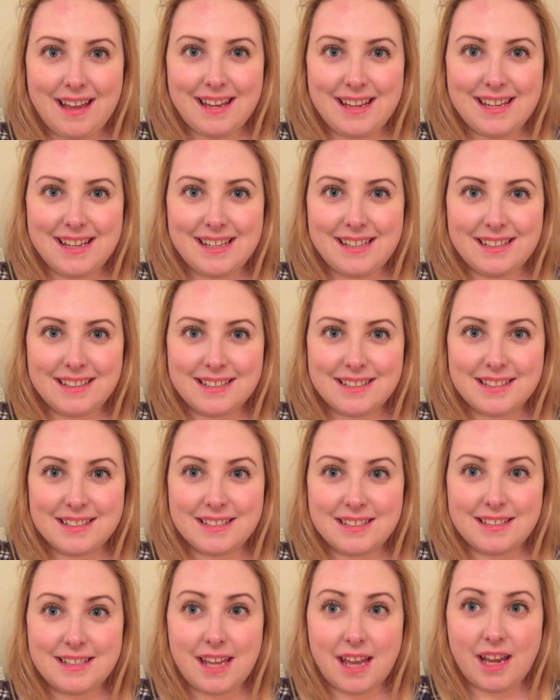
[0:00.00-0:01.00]
Hi.
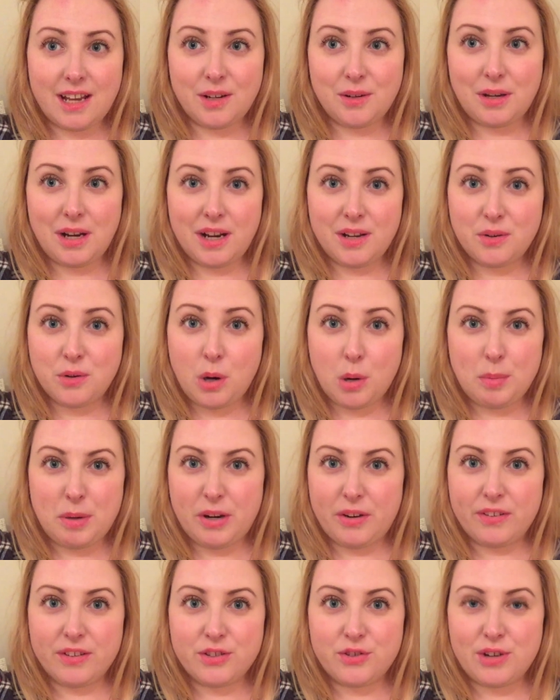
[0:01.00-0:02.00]
Yeah, I know I
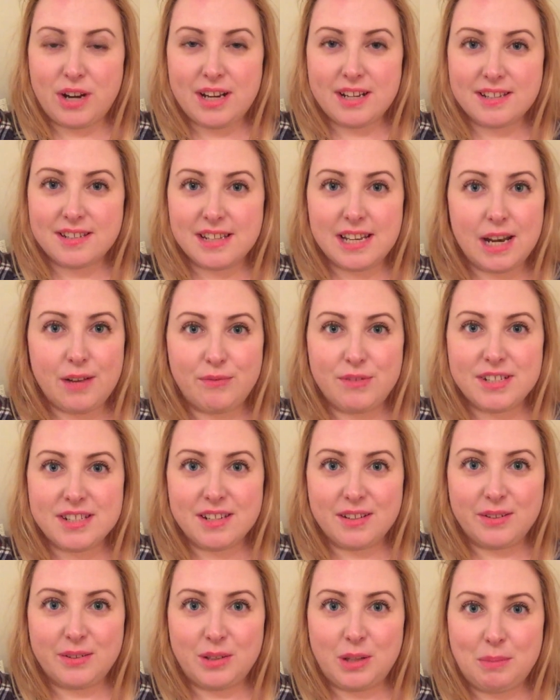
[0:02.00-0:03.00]
wear this dress in every
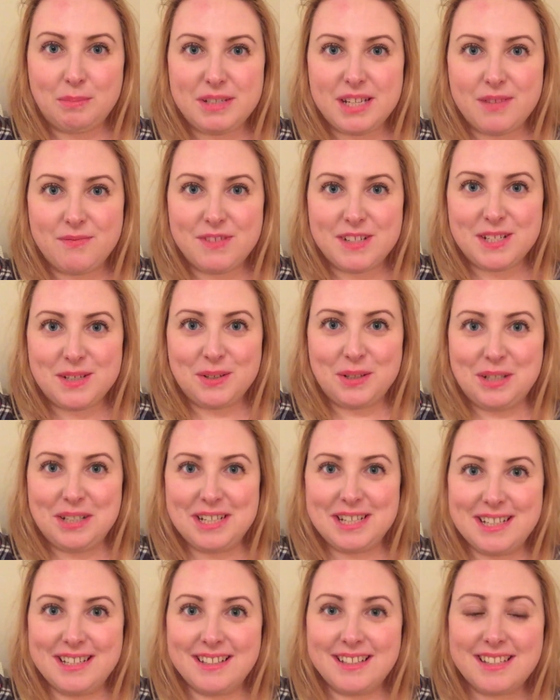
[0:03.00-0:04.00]
single update video.
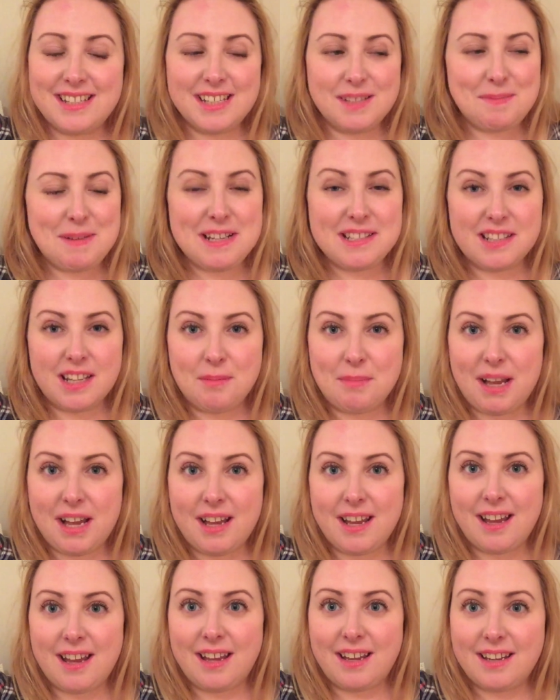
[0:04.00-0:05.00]
This is basically
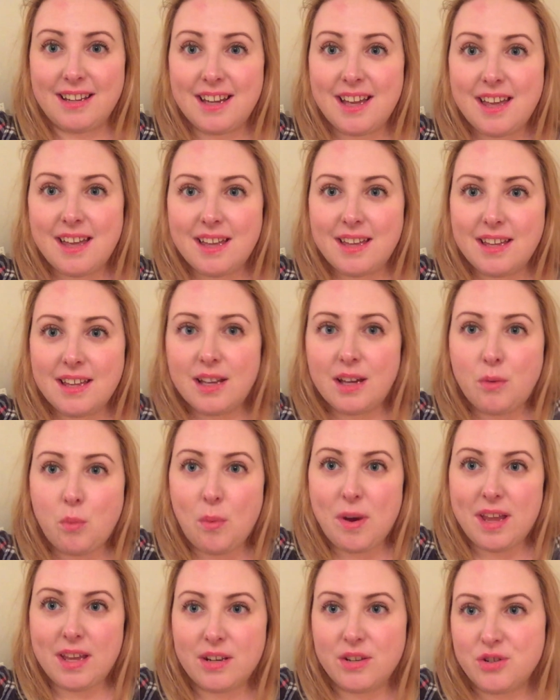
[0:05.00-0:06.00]
my
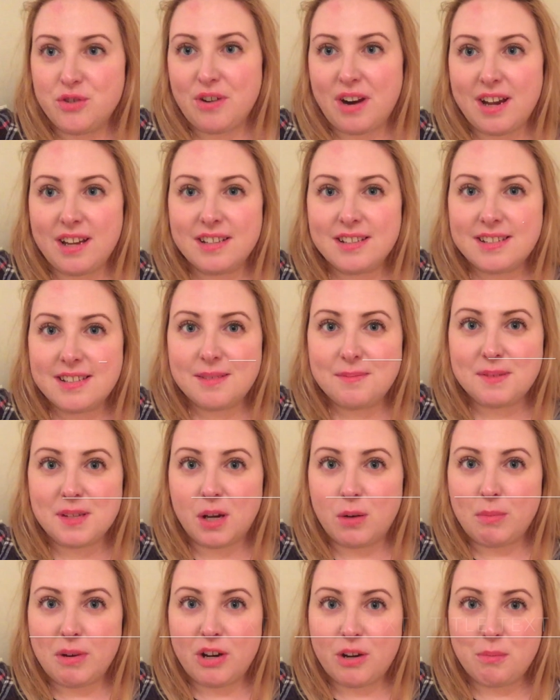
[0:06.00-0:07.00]
weigh-in dress,
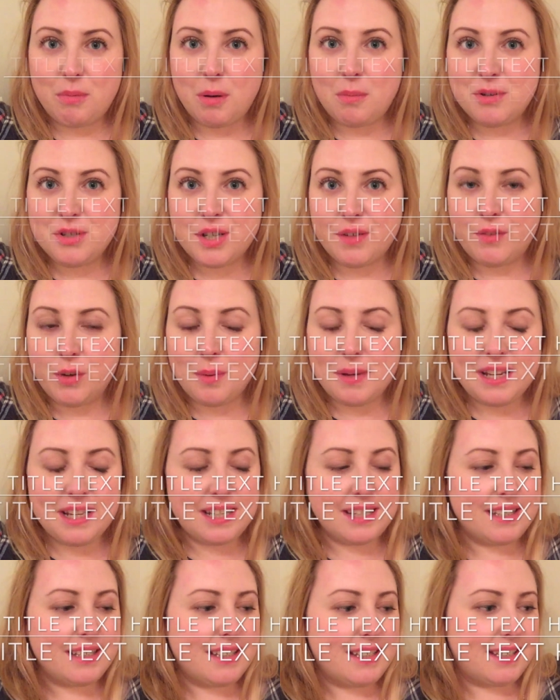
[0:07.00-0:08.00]
so I'll wear it pretty much every
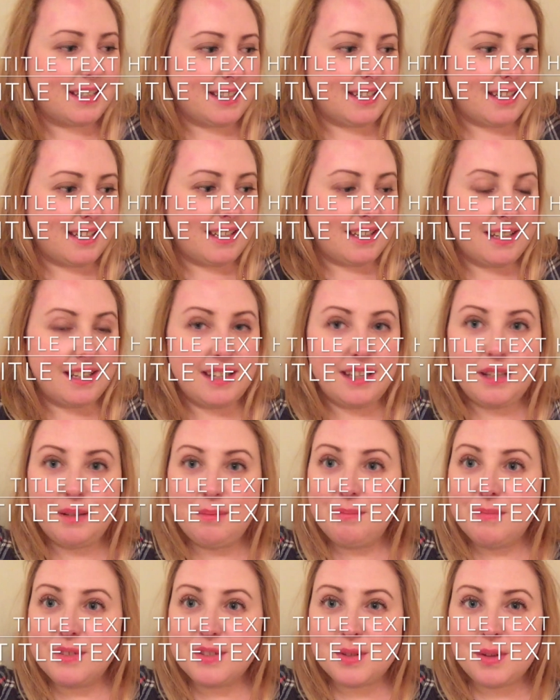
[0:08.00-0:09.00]
week.
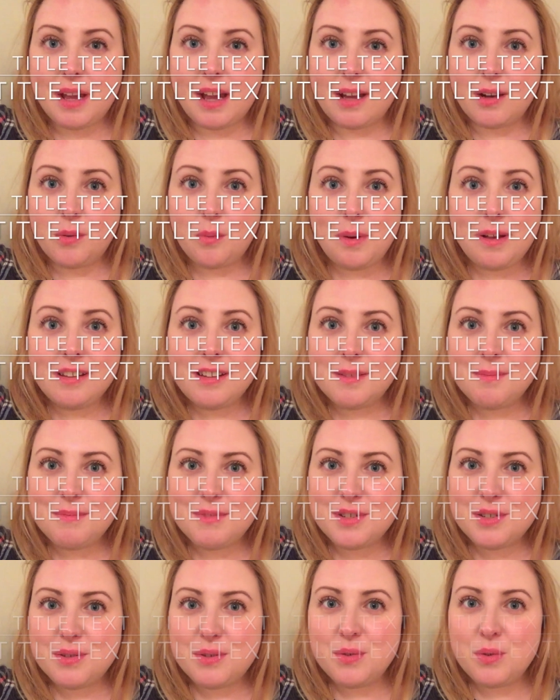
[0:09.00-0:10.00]
So yeah, welcome
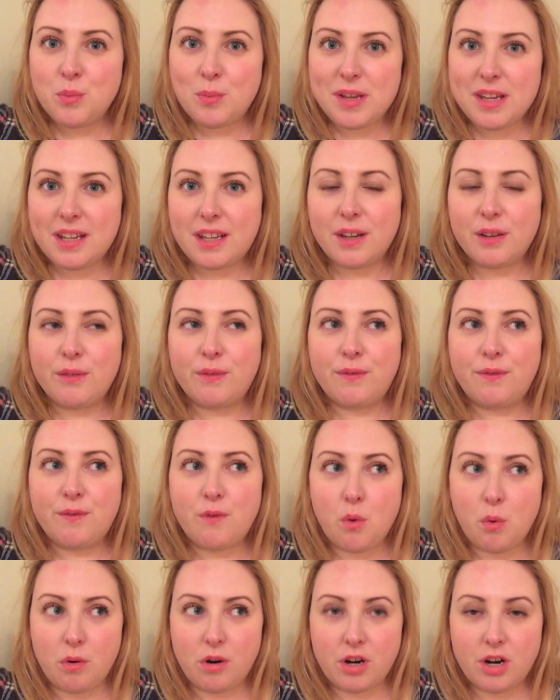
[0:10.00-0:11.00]
to week
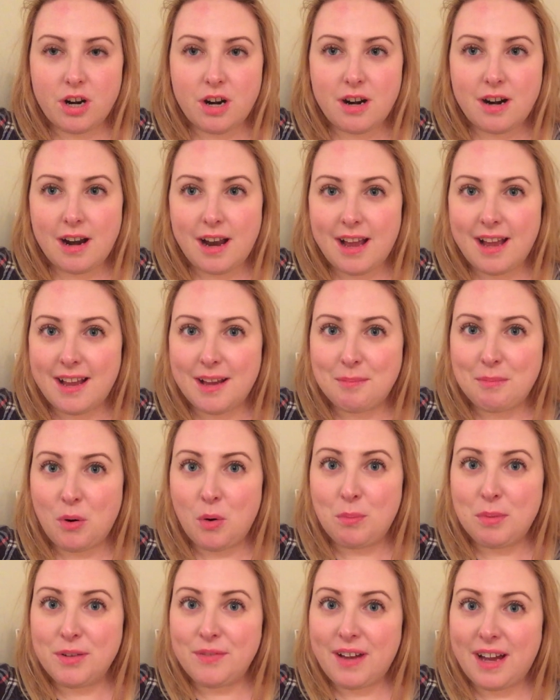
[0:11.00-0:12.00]
4. I
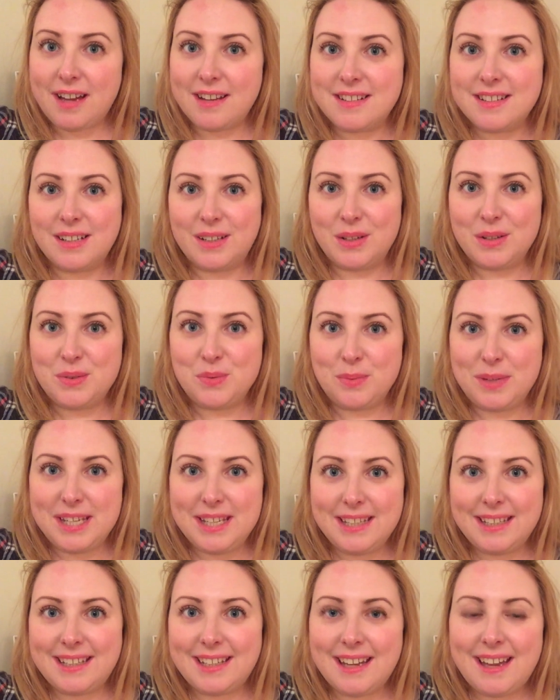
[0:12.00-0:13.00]
hope you've had a good
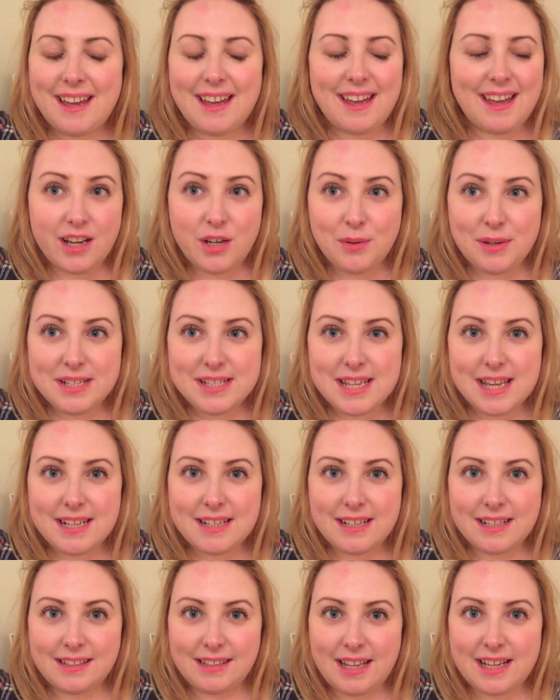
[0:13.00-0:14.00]
week. I know I said
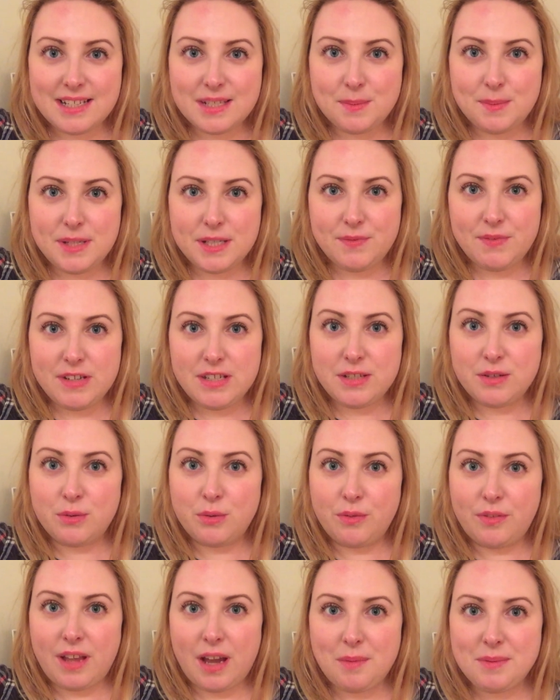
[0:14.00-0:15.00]
in last week's
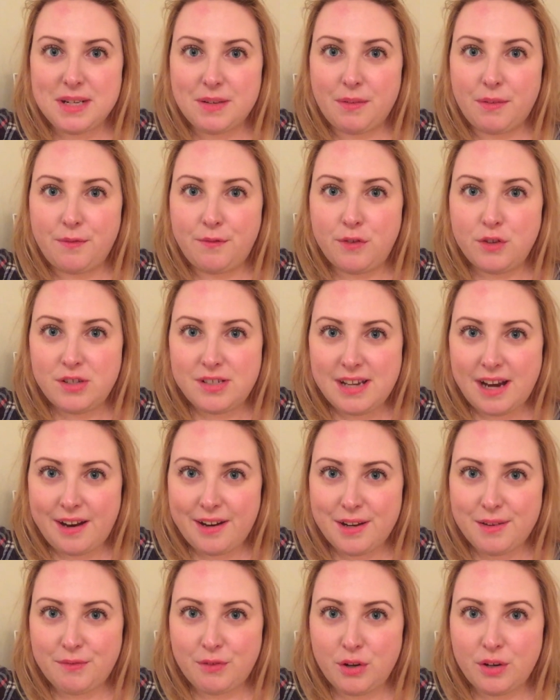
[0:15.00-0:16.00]
video that I would have a food
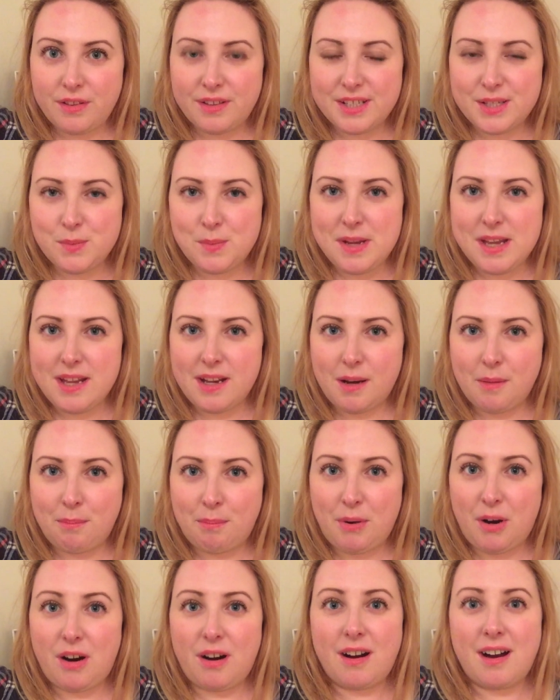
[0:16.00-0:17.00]
diary for you this week,
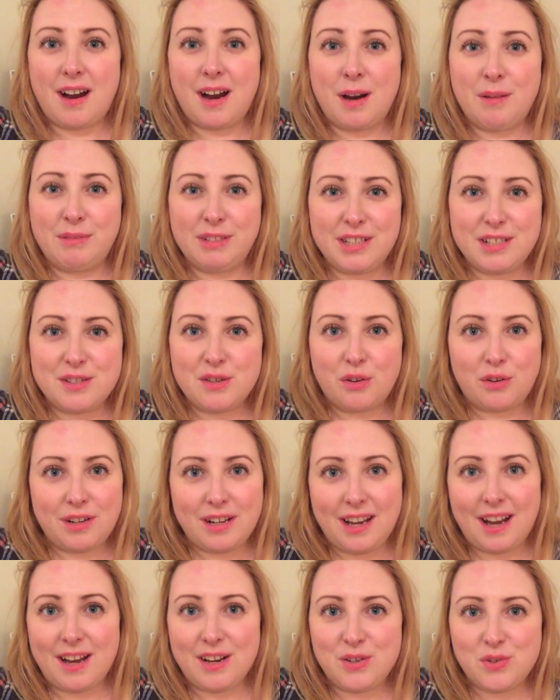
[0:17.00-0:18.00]
but I'm really
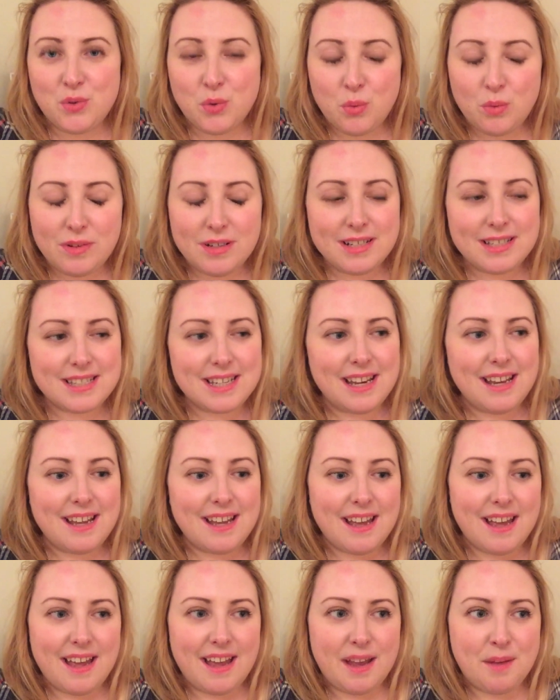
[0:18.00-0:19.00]
sorry I don't.
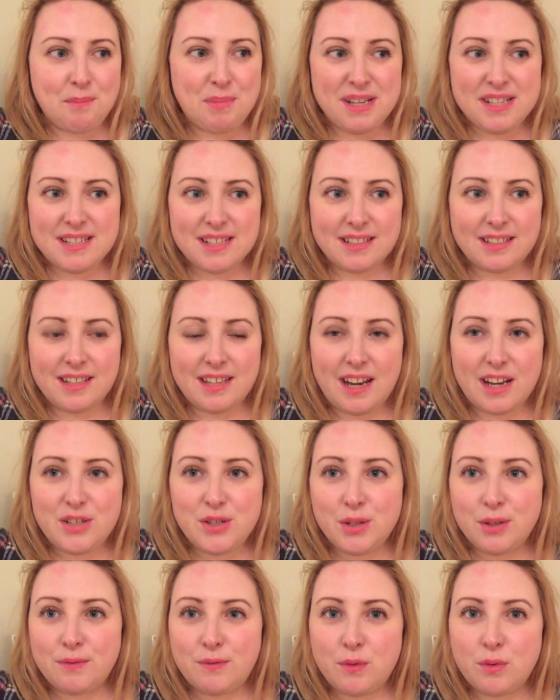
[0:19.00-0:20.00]
And basically I
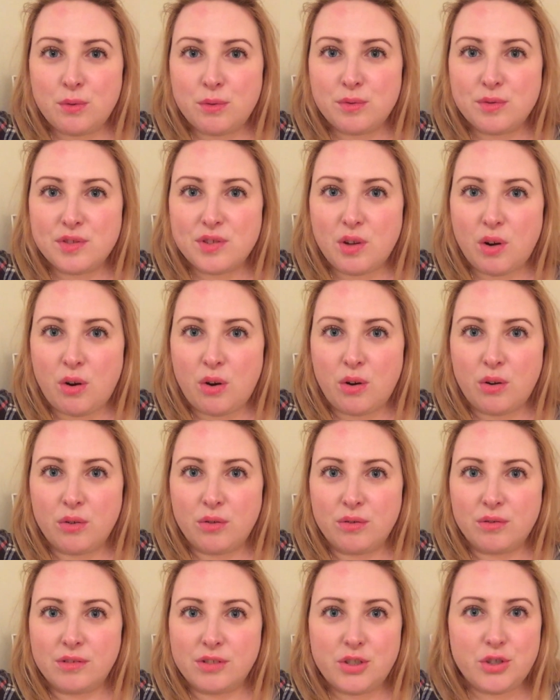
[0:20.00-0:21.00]
took photos
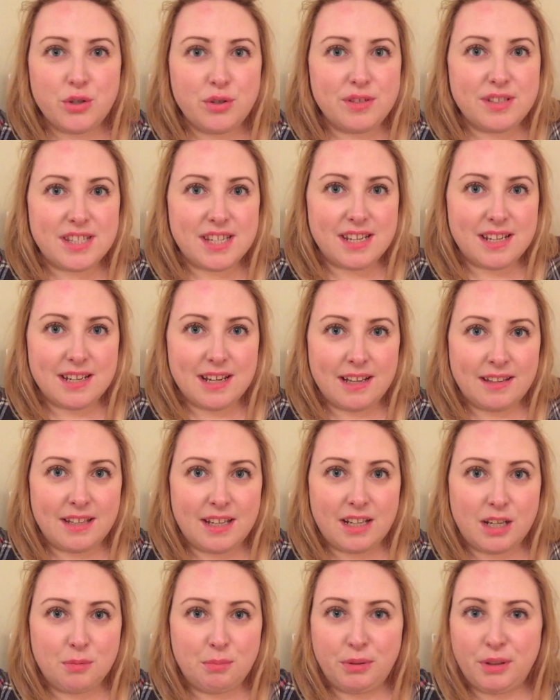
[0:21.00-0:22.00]
on Tuesday and
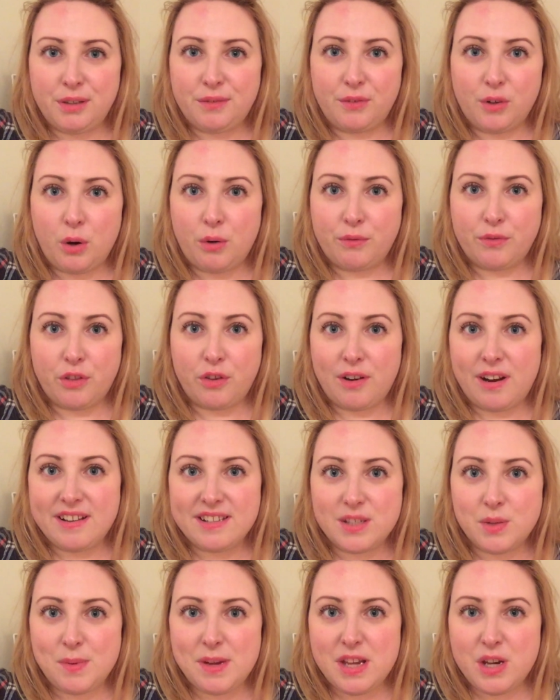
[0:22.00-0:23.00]
then completely forgot for the
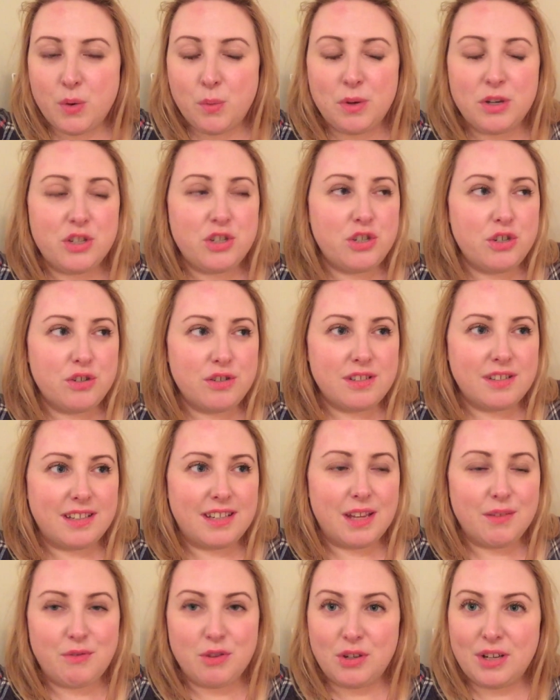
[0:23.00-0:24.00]
rest of the week, which should
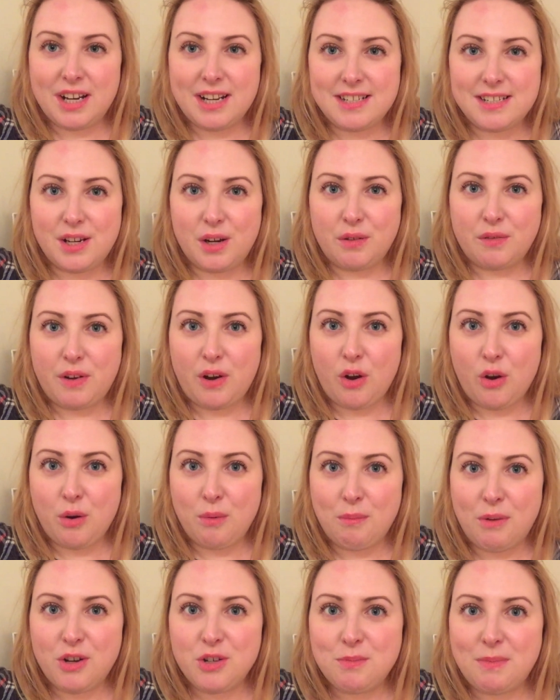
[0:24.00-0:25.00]
give you an idea of
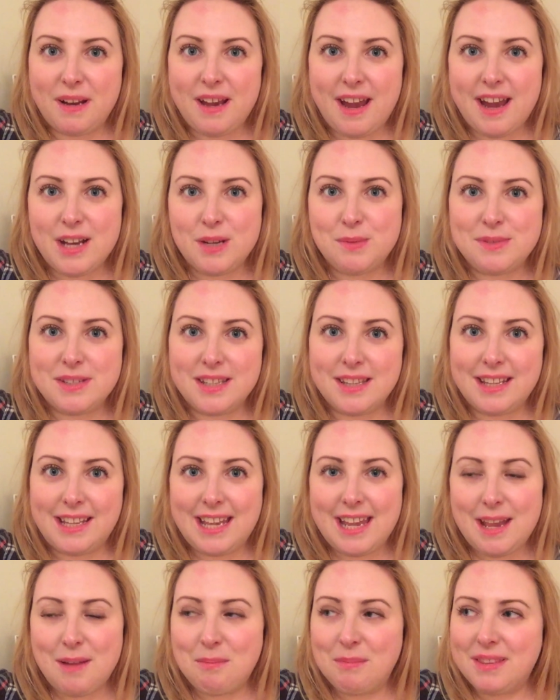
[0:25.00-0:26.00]
how much my head was in the
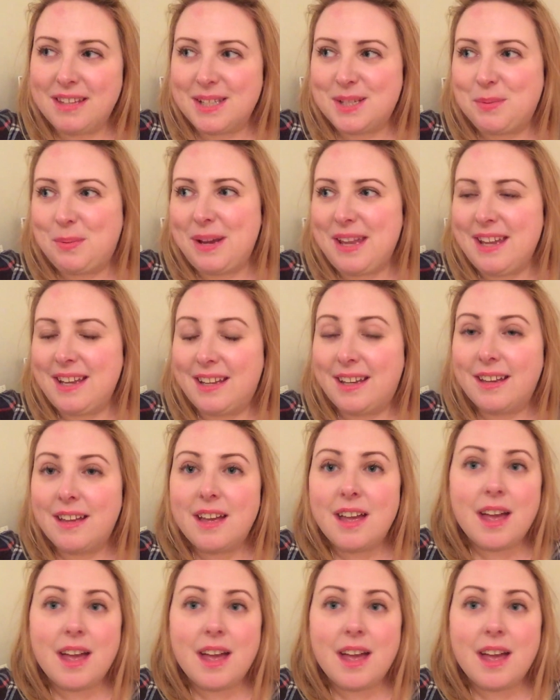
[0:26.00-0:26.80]
game this week,